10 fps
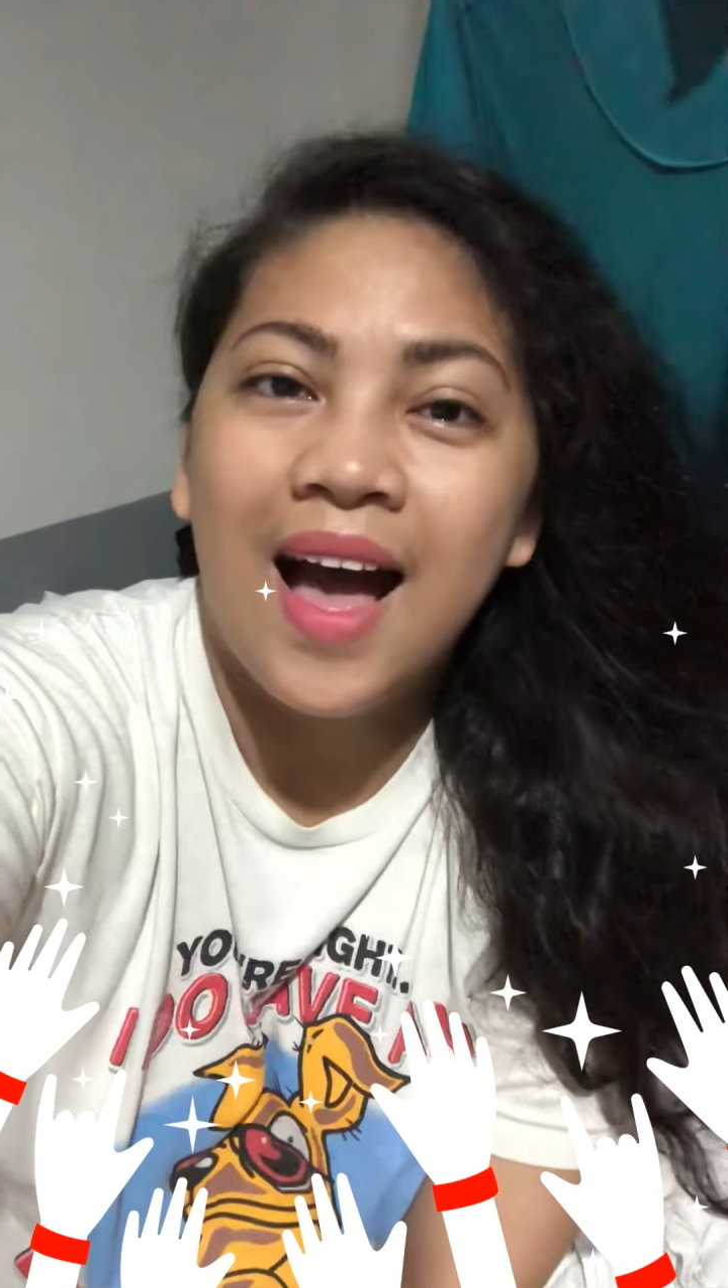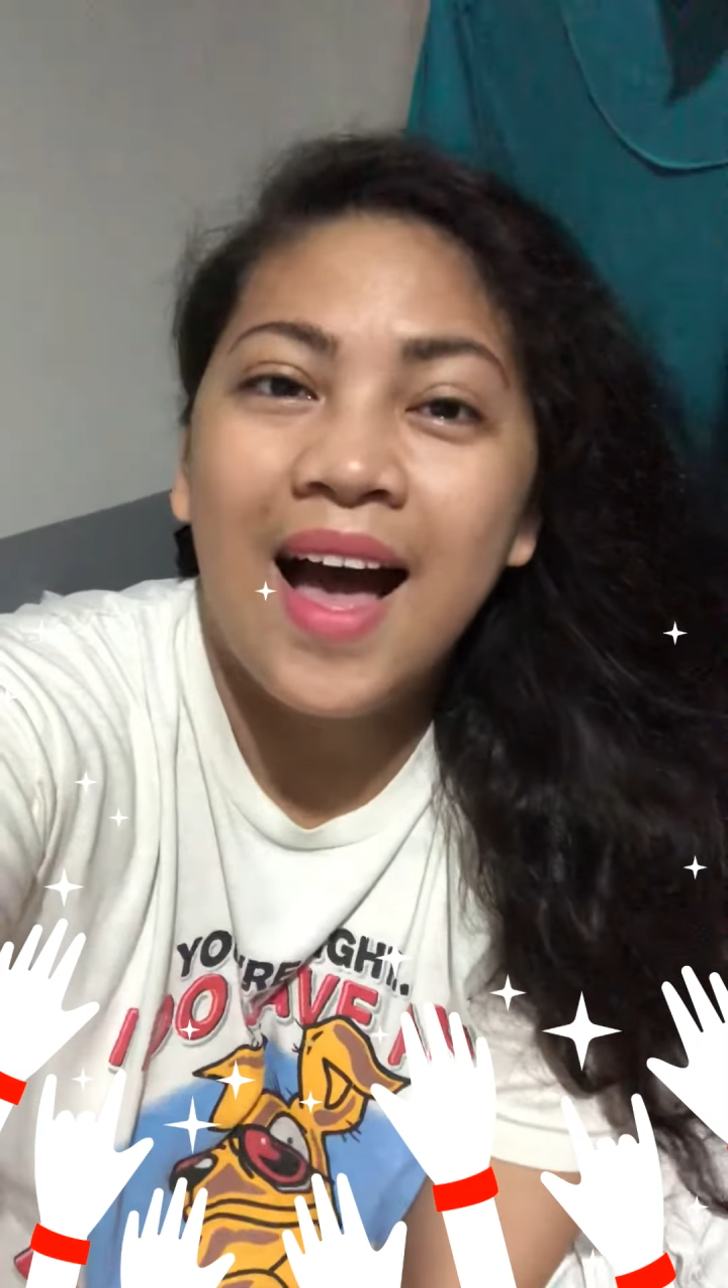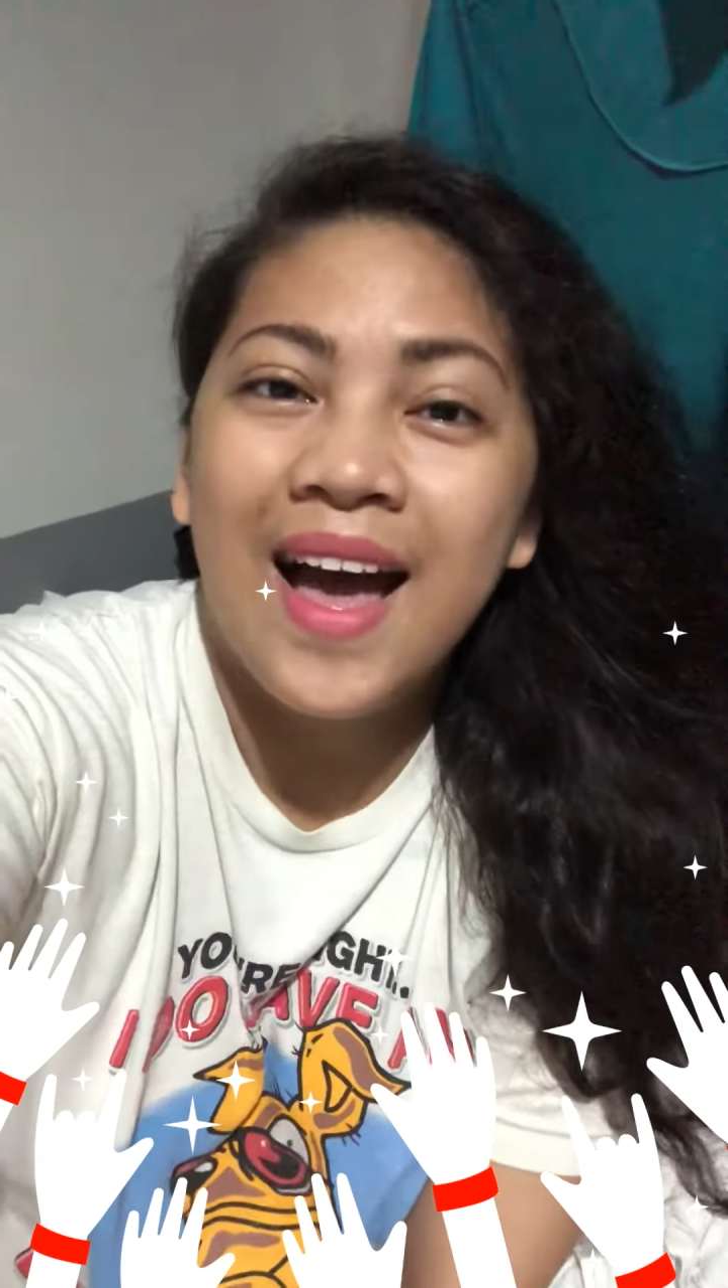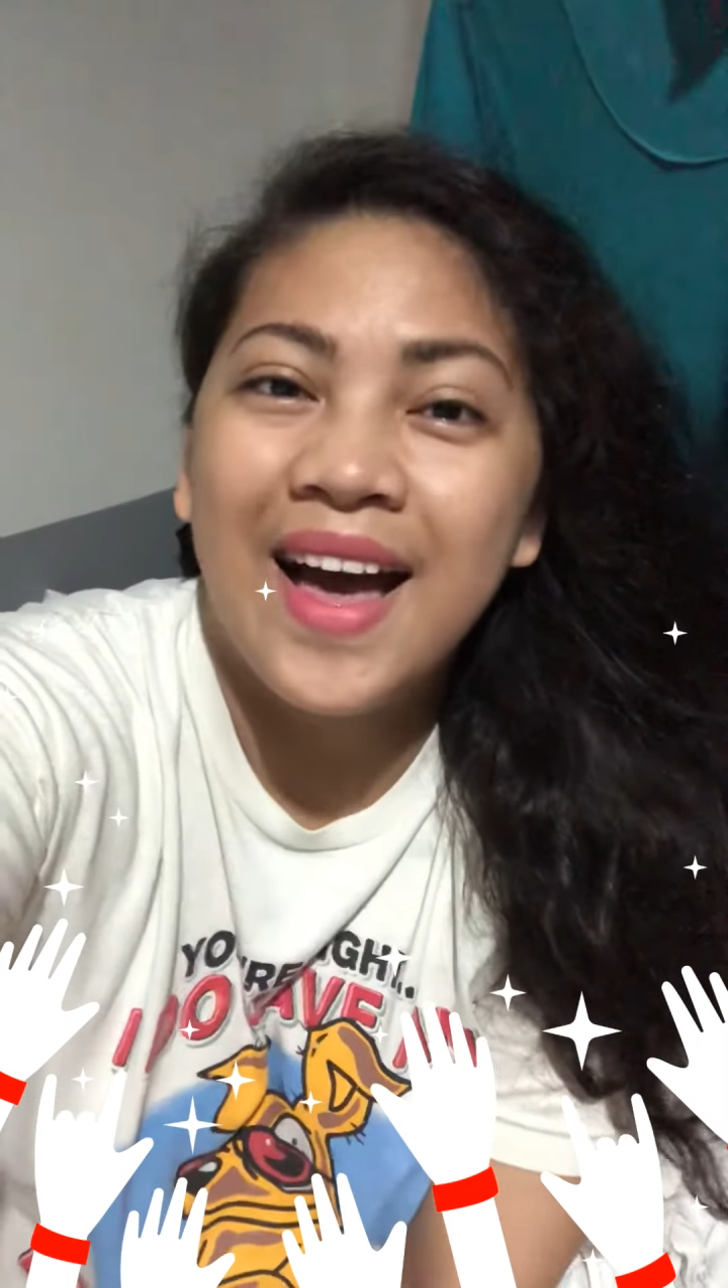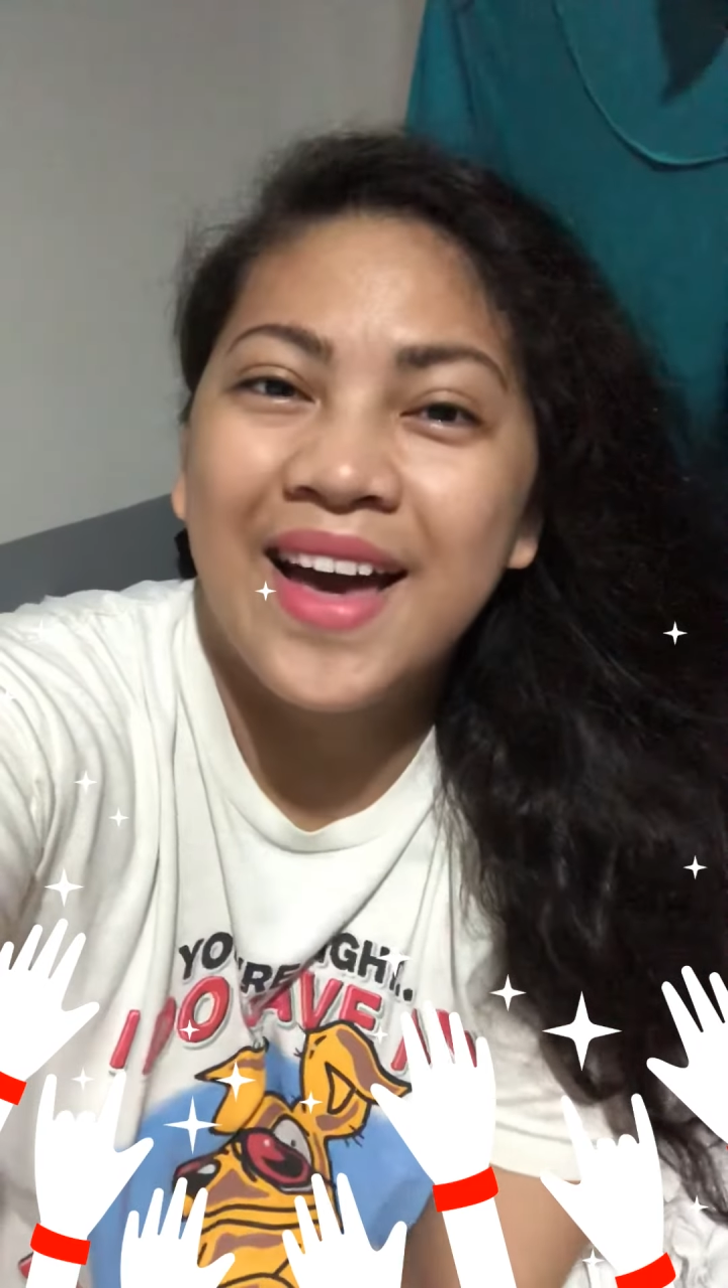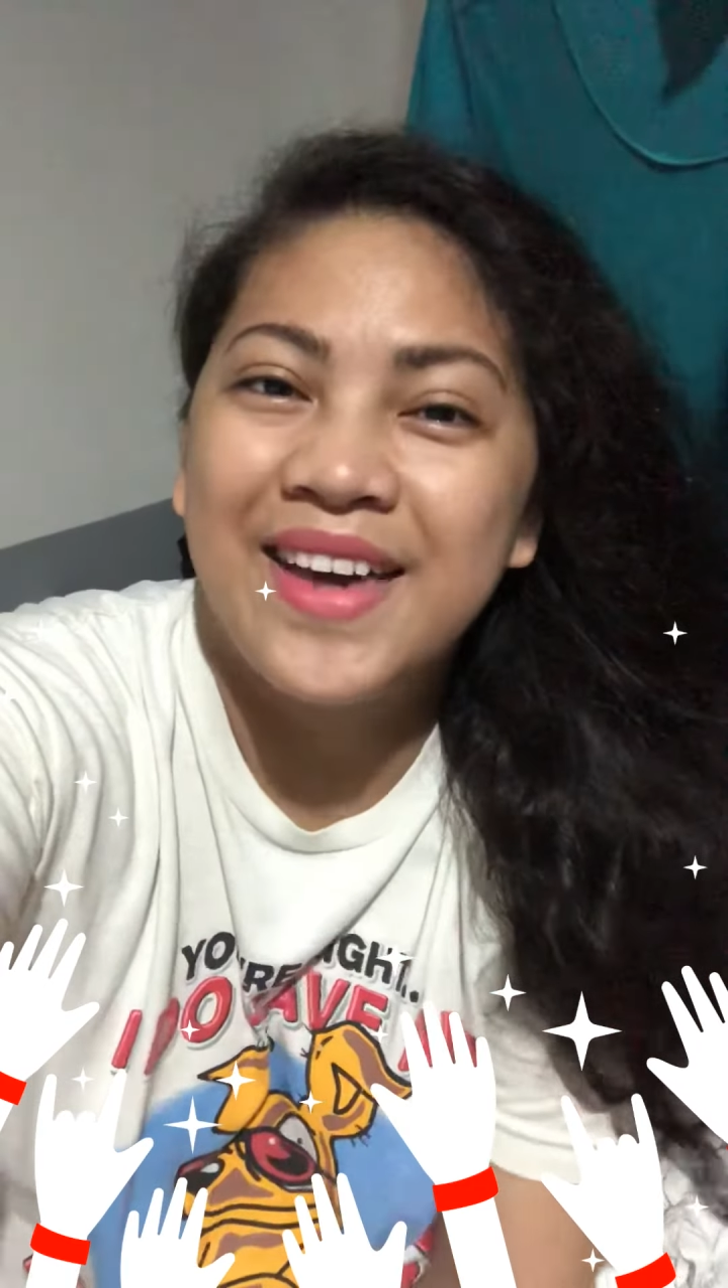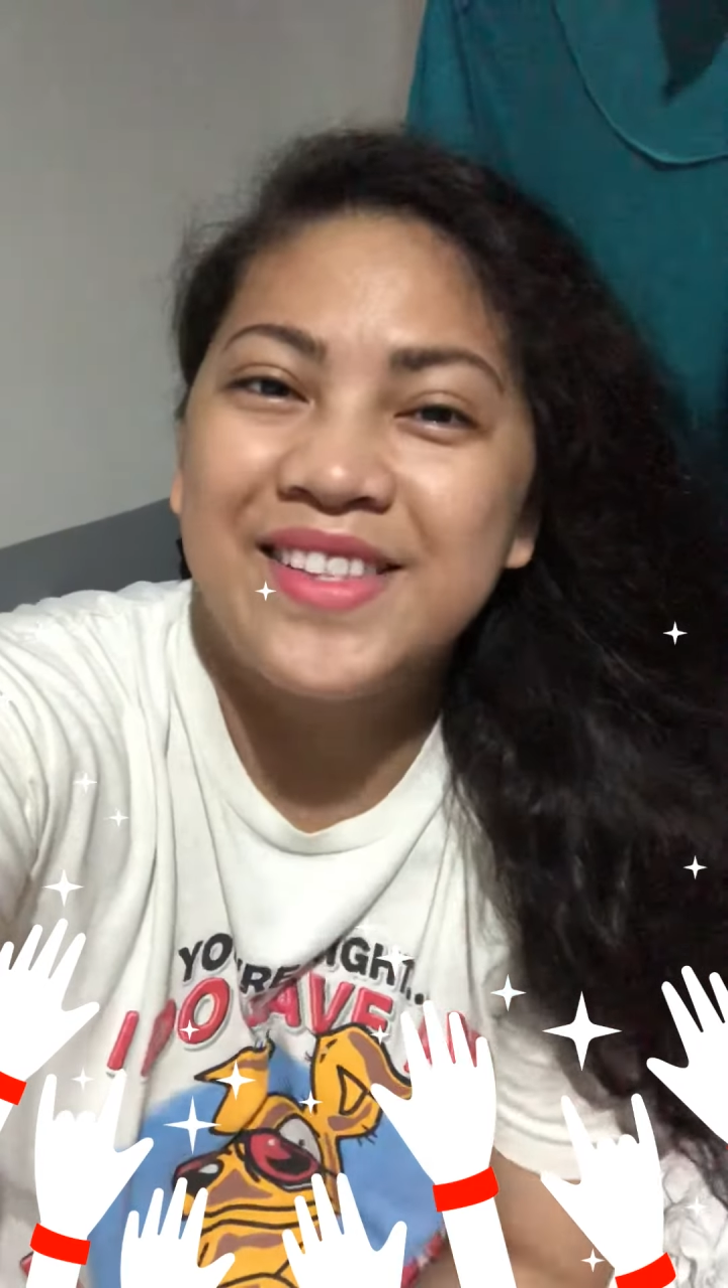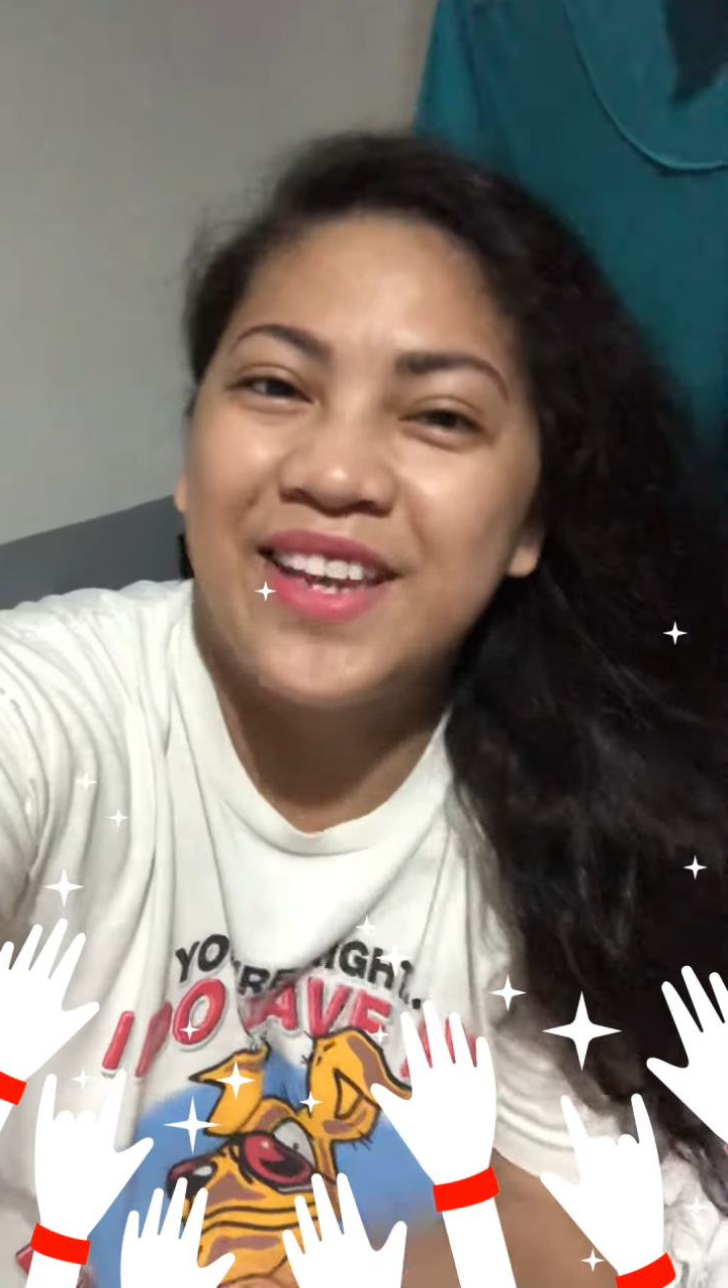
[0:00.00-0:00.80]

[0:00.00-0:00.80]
Hi,